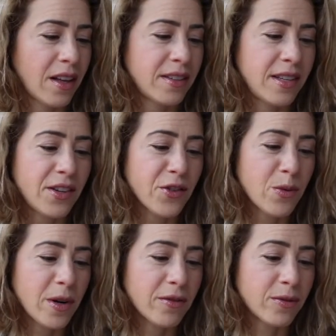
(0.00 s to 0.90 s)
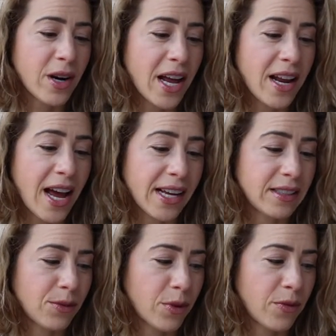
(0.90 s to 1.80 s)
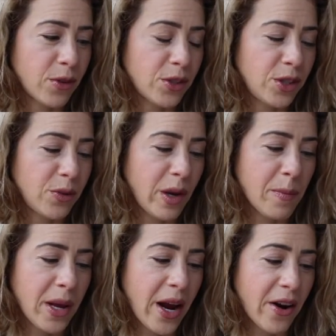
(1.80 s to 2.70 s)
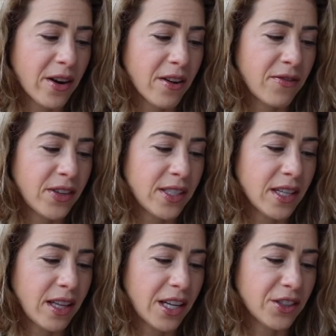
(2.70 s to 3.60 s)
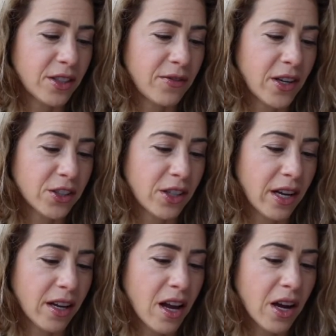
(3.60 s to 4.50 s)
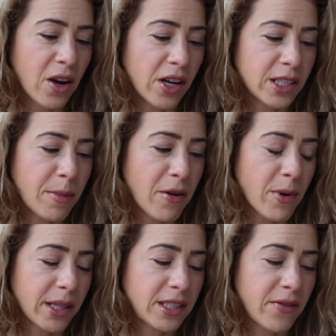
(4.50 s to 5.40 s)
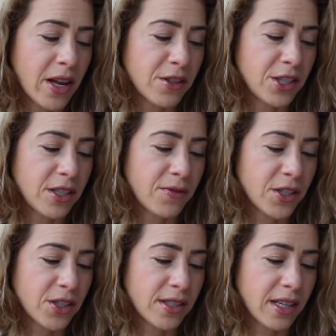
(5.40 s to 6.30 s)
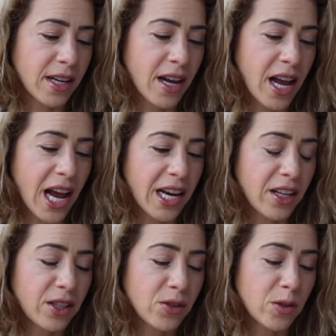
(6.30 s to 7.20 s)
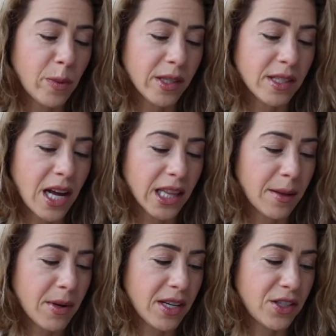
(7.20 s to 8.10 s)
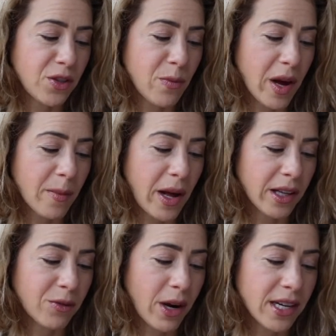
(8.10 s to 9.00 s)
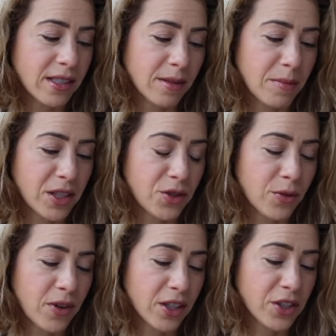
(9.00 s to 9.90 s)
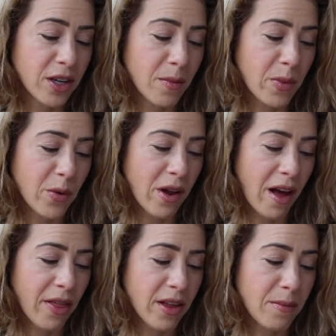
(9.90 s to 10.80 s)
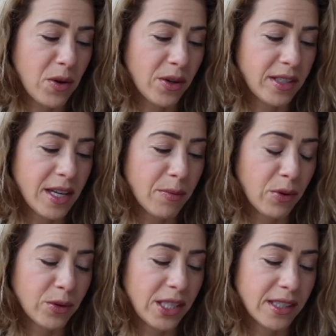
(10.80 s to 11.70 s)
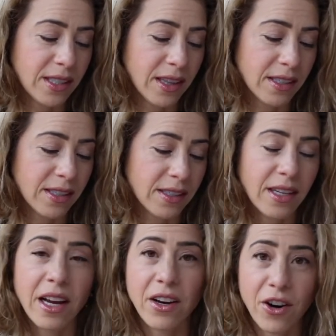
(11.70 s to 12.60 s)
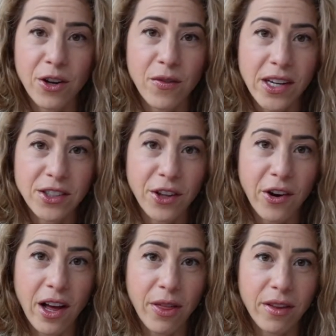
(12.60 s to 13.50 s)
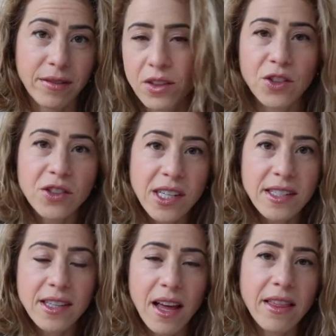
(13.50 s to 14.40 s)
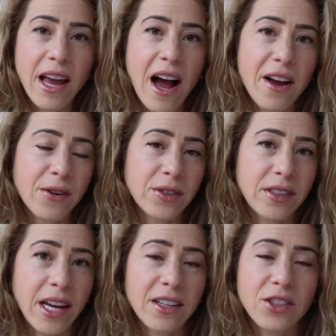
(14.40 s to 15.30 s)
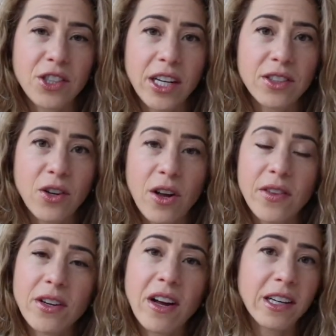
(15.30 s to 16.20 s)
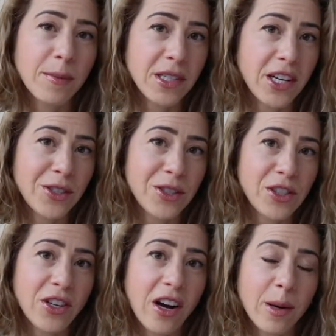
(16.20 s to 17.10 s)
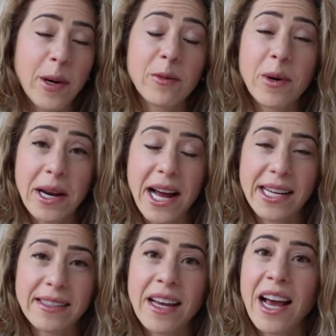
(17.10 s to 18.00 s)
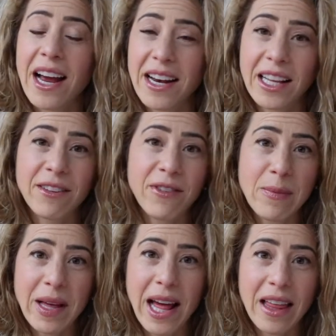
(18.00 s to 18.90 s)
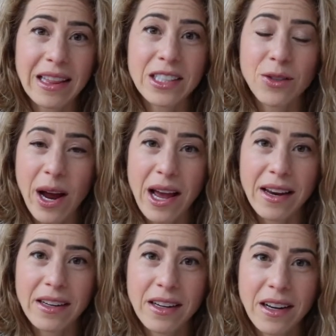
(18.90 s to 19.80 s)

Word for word: Syndrome of red S refers to impaired physiological functioning caused by relative energy deficiency and includes but is not limited to metabolic rate, menstrual function, bone health, immunity, protein synthesis, and cardiovascular health. So since then, the IOC has changed all of their documentation to talk about red S and not the female athlete triad.